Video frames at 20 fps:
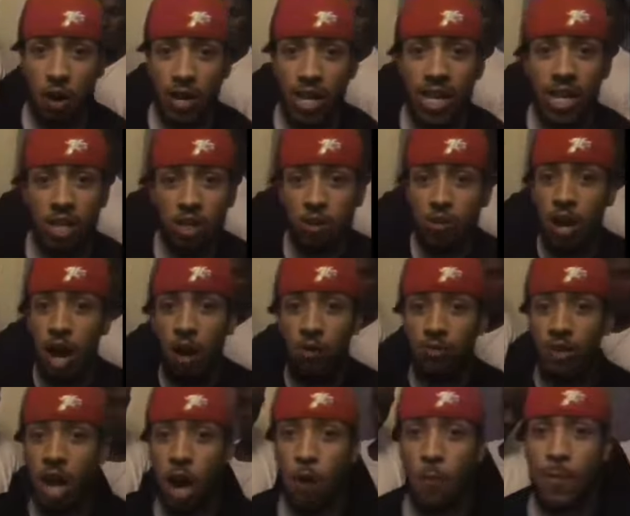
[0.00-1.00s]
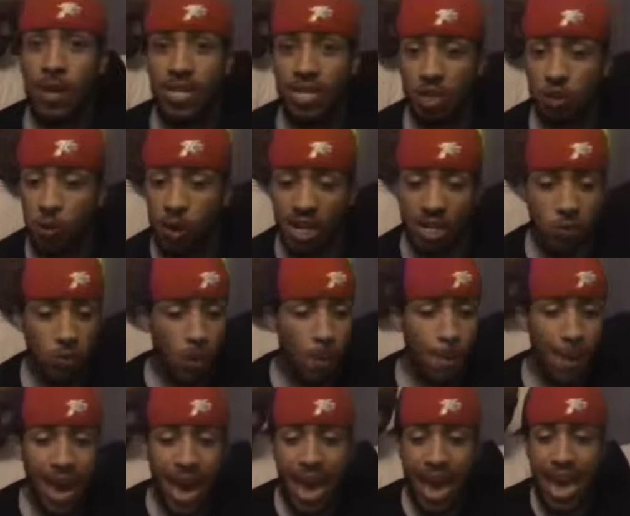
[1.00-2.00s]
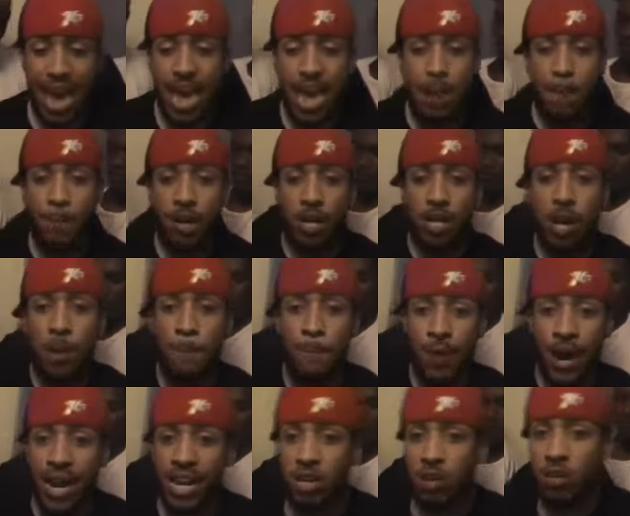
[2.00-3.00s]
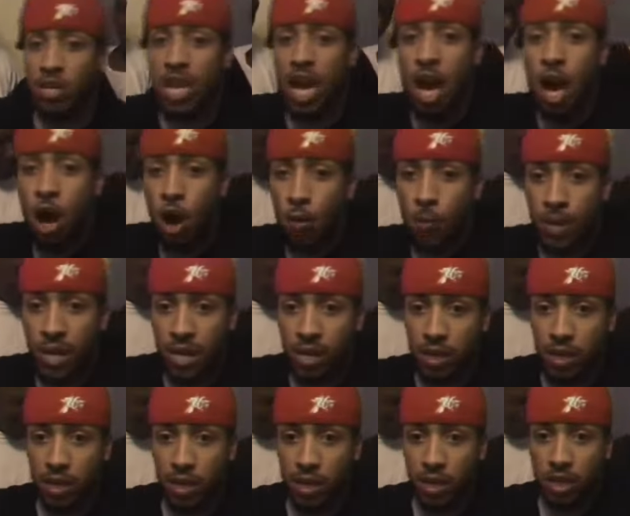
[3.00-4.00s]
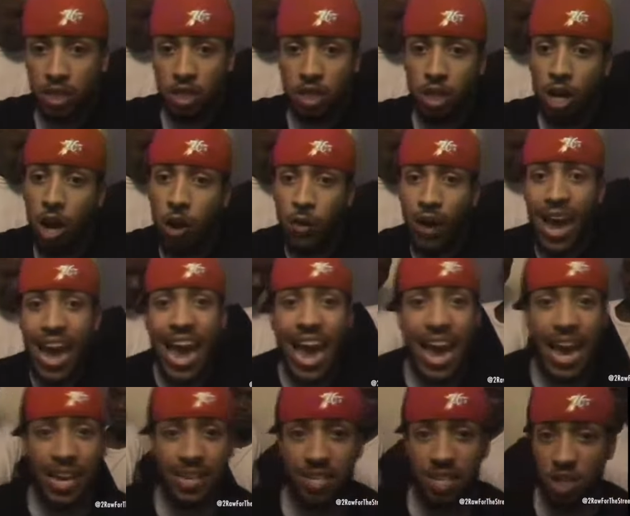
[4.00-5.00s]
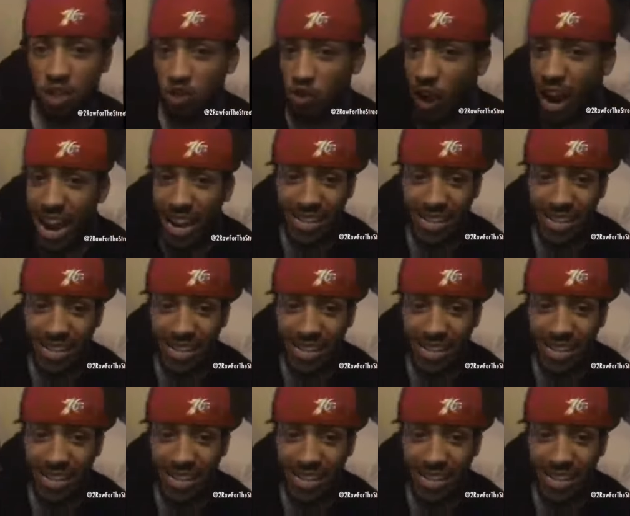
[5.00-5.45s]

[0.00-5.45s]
Cody. You don't know me. Squeeze with mad aim, blow oh. your brain on your homie. So don't ask. It's